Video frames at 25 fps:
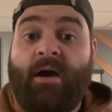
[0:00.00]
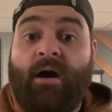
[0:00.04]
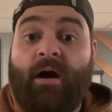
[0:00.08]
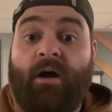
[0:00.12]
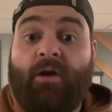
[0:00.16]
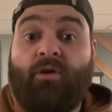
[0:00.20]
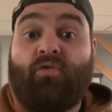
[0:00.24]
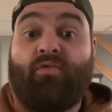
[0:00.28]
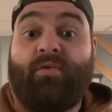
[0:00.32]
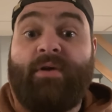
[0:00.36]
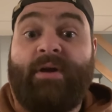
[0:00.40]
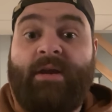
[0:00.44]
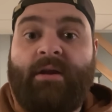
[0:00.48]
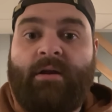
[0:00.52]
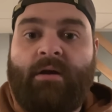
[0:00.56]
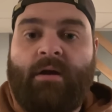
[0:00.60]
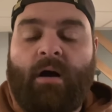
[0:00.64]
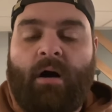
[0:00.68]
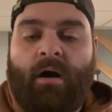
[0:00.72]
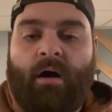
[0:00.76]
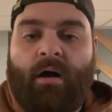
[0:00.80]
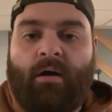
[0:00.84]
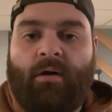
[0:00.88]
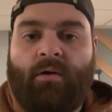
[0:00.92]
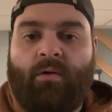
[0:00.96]
a green
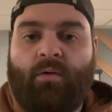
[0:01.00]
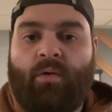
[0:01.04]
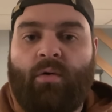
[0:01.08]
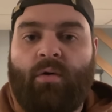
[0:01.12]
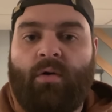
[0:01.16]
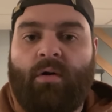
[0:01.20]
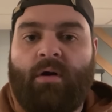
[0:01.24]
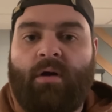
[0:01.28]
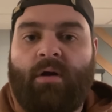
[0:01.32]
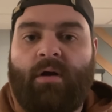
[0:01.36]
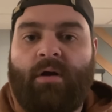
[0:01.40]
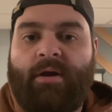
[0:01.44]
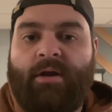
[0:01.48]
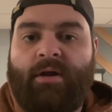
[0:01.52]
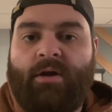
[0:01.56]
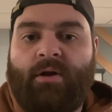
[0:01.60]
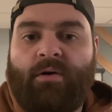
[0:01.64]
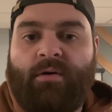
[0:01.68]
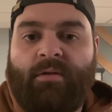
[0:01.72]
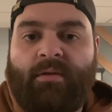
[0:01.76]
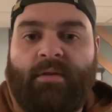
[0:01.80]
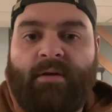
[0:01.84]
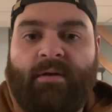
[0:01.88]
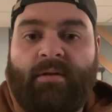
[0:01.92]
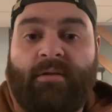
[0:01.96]
card or, you
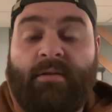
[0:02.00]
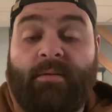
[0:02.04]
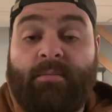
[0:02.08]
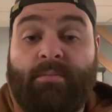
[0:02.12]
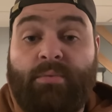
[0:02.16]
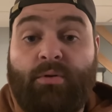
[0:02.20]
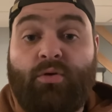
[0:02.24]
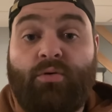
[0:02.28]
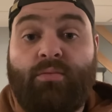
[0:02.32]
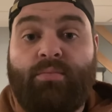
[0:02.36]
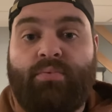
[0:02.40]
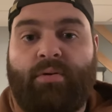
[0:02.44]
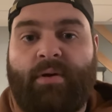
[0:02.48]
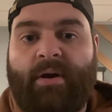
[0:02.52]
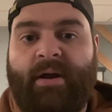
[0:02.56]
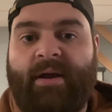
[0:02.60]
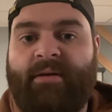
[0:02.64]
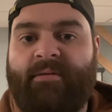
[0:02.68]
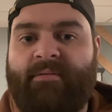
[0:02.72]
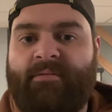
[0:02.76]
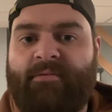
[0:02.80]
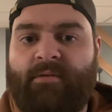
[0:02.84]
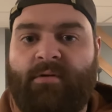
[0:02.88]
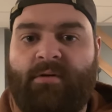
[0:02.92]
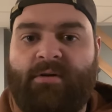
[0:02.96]
know, the
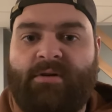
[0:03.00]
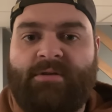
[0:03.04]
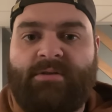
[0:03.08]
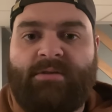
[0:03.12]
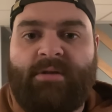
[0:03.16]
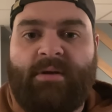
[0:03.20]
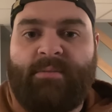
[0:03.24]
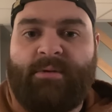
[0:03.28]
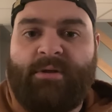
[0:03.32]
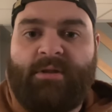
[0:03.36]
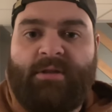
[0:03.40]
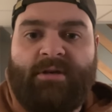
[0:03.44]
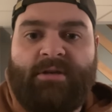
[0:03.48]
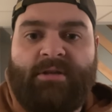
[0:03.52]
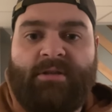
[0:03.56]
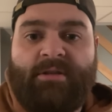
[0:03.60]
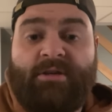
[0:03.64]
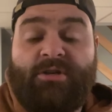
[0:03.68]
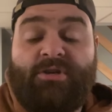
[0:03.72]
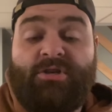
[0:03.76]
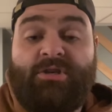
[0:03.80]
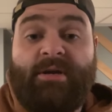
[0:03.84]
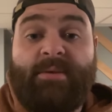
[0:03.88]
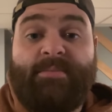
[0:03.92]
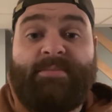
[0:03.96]
blueprint for some of
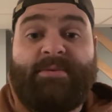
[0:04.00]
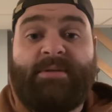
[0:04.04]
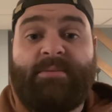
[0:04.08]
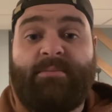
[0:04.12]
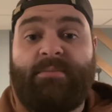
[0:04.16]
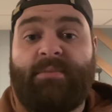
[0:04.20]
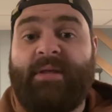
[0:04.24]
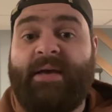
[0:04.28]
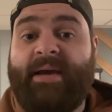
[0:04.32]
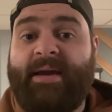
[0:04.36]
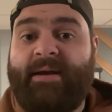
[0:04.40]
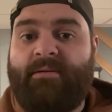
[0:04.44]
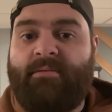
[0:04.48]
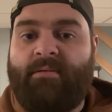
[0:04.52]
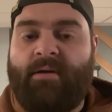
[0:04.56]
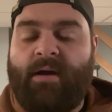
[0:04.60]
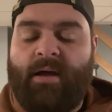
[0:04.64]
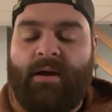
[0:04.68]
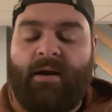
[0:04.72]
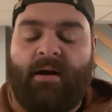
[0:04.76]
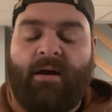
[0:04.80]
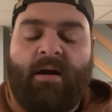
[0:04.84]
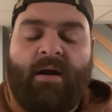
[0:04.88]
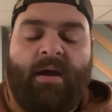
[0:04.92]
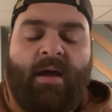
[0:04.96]
the ships in Blade
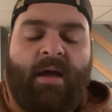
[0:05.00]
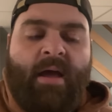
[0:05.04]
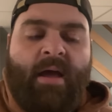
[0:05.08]
Runner.